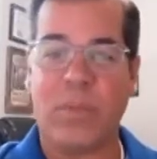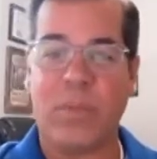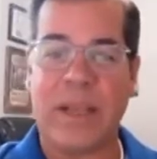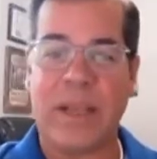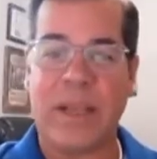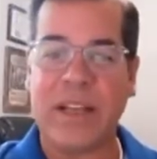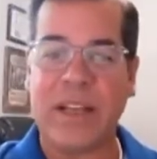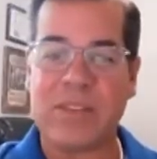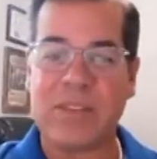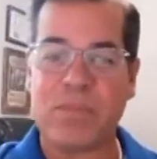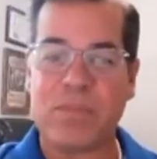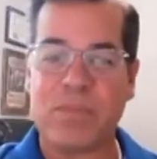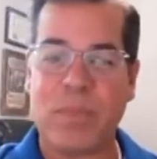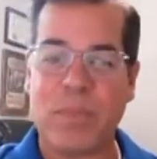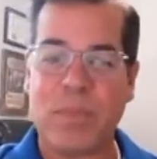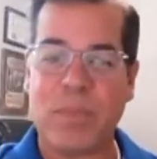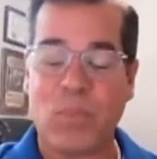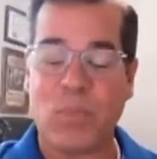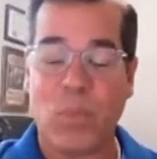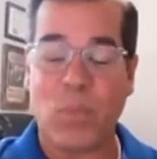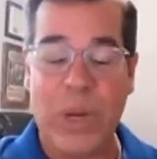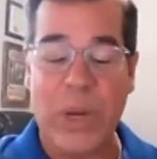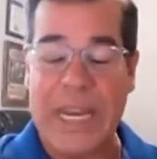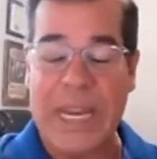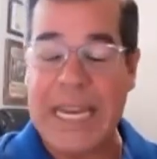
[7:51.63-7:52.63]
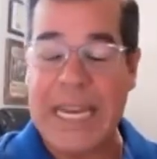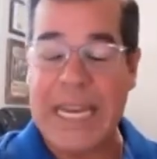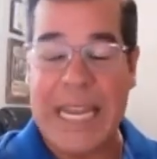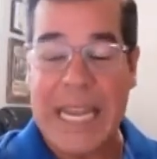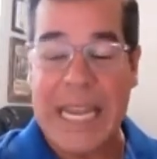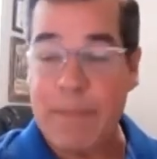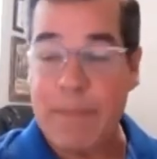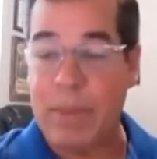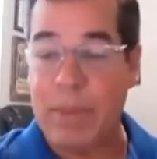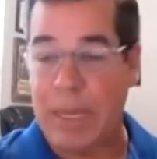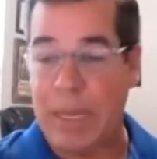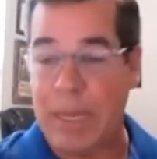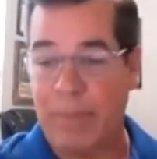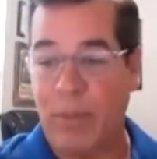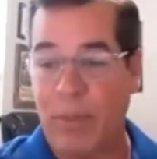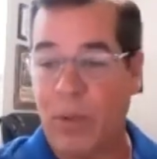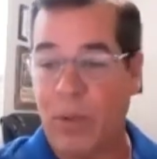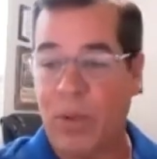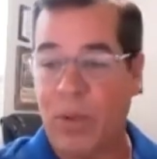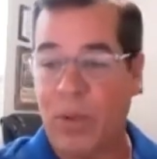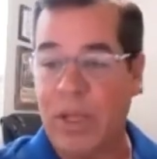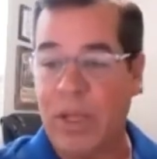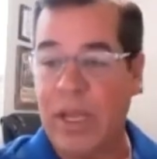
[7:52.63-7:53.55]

Because we need people.